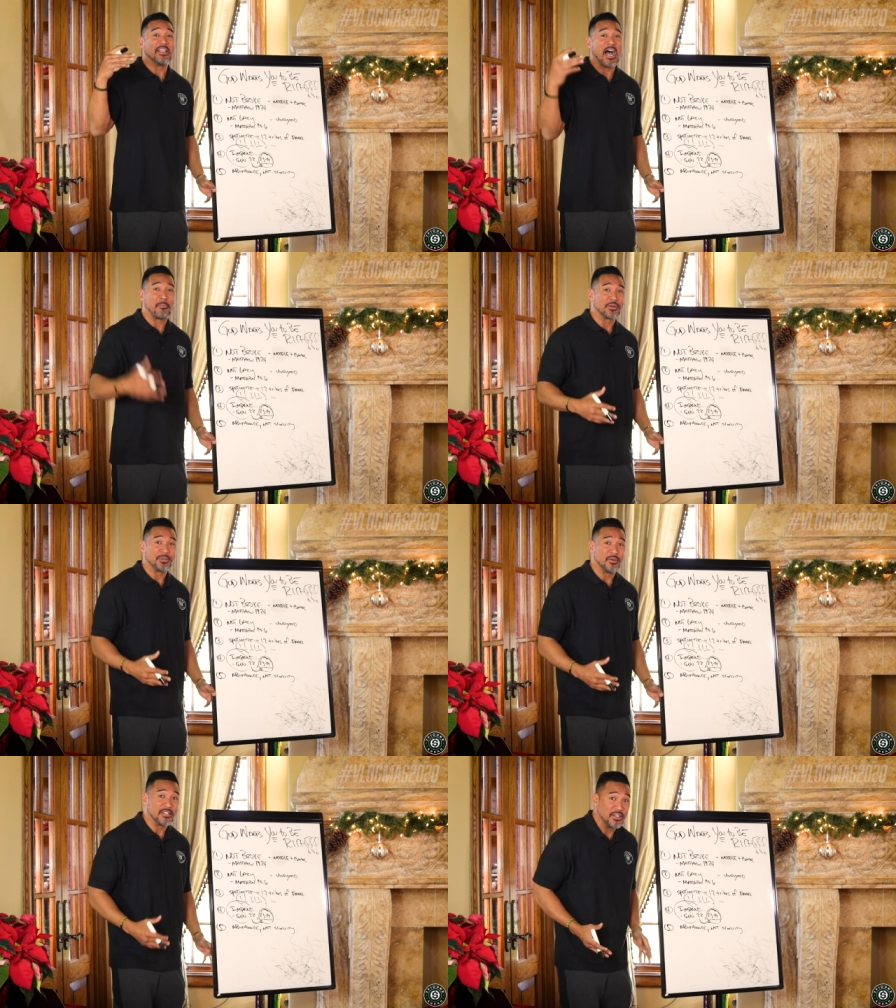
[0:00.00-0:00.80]
and the
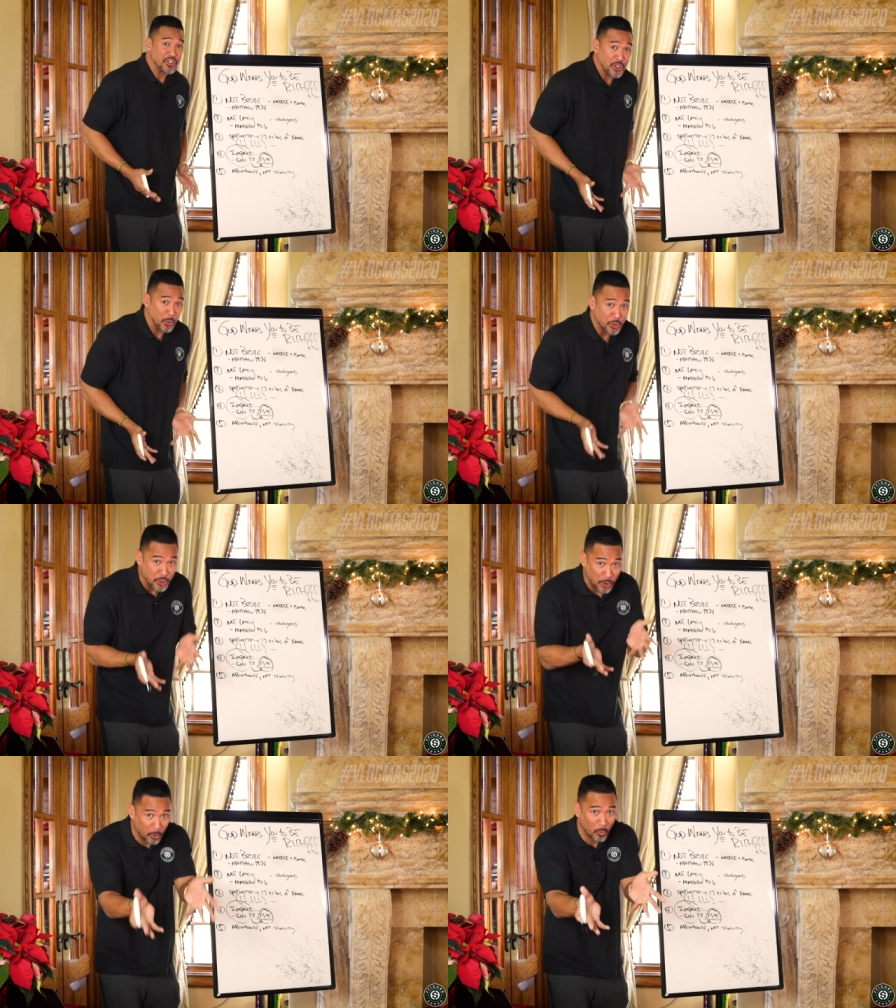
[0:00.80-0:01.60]
opportunities He's
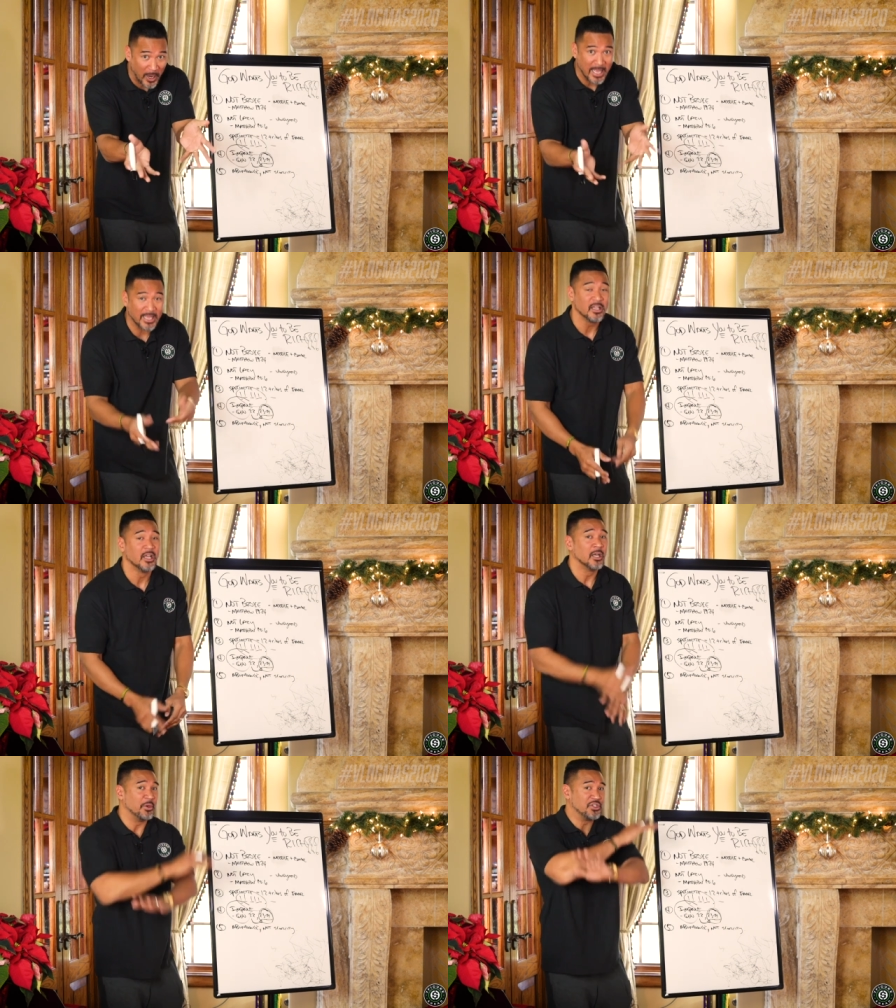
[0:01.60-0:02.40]
shown your
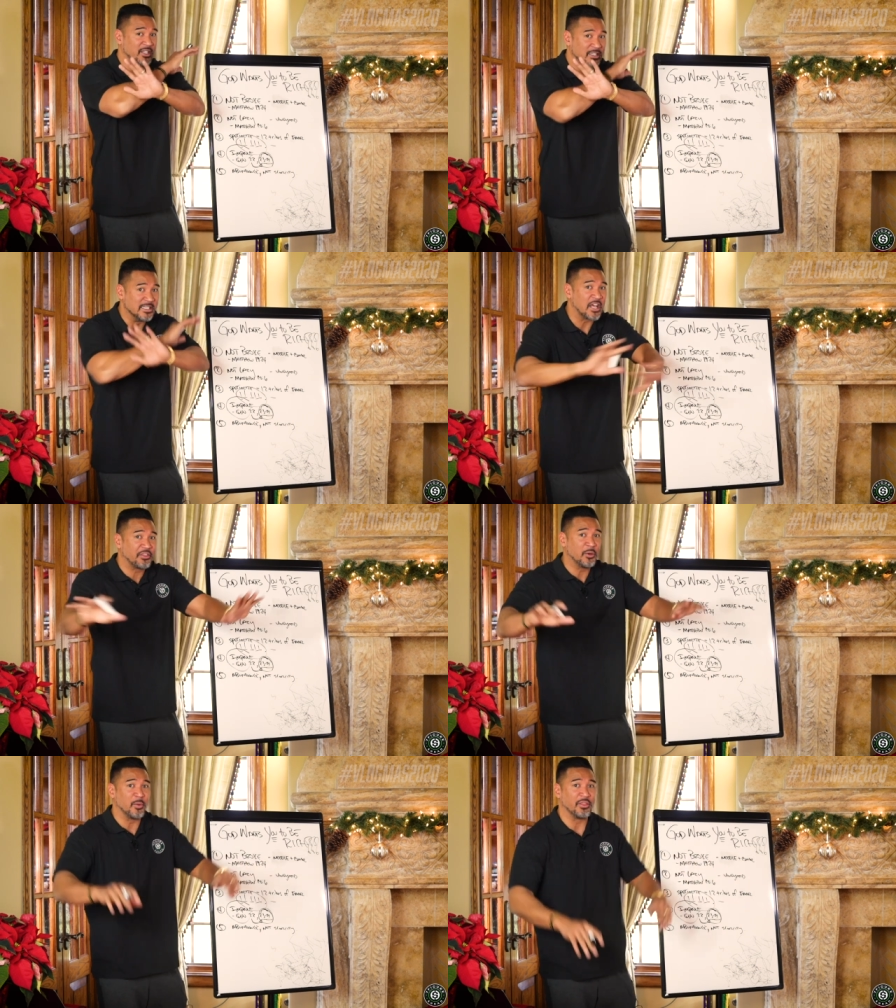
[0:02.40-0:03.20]
way, but you did
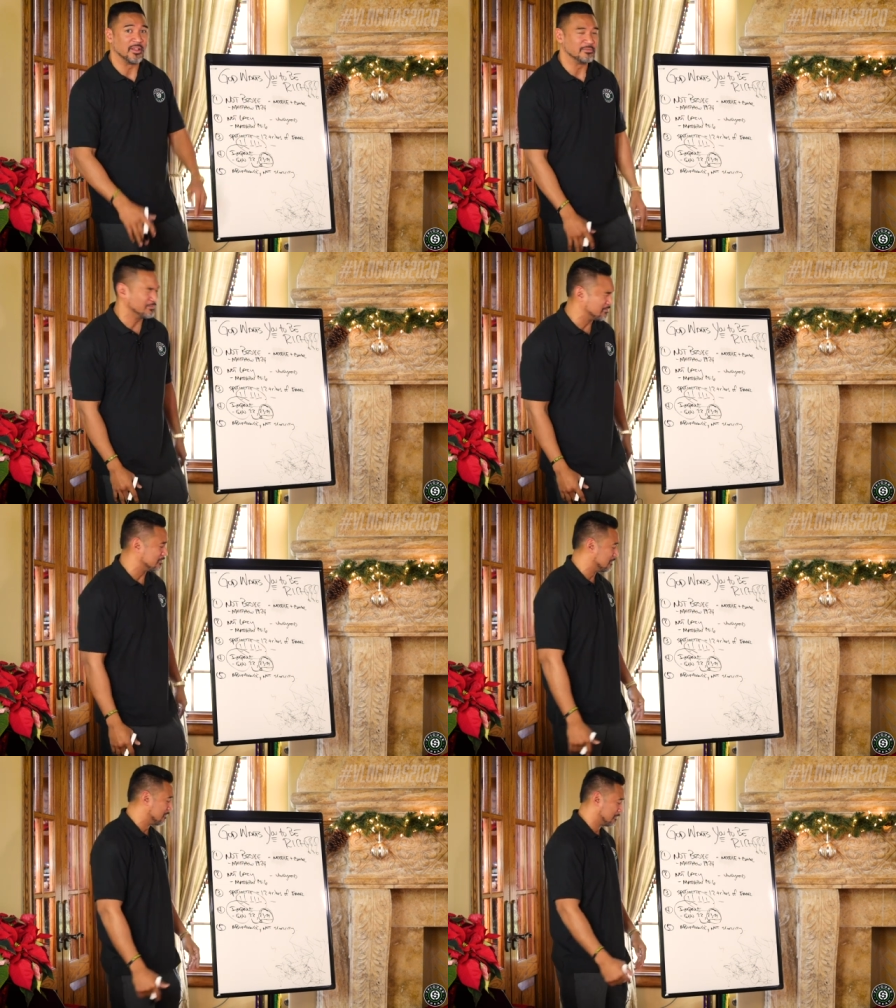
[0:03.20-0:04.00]
nothing with it.
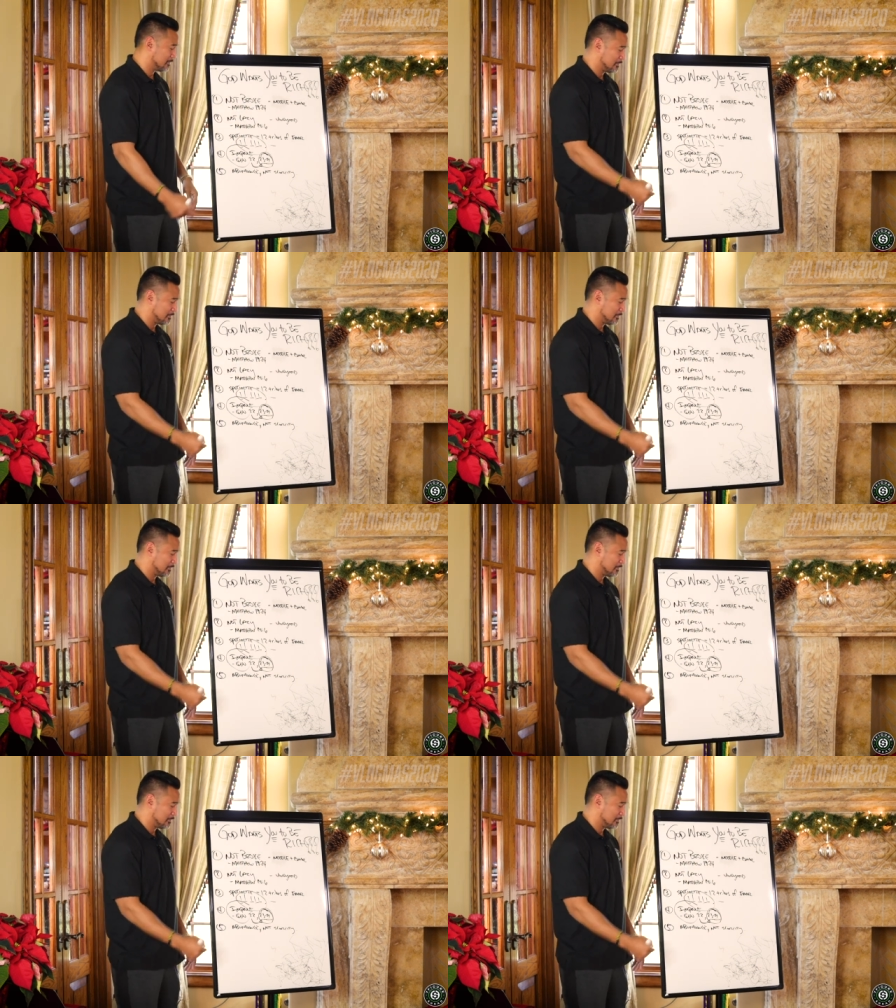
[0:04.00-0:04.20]
Mm.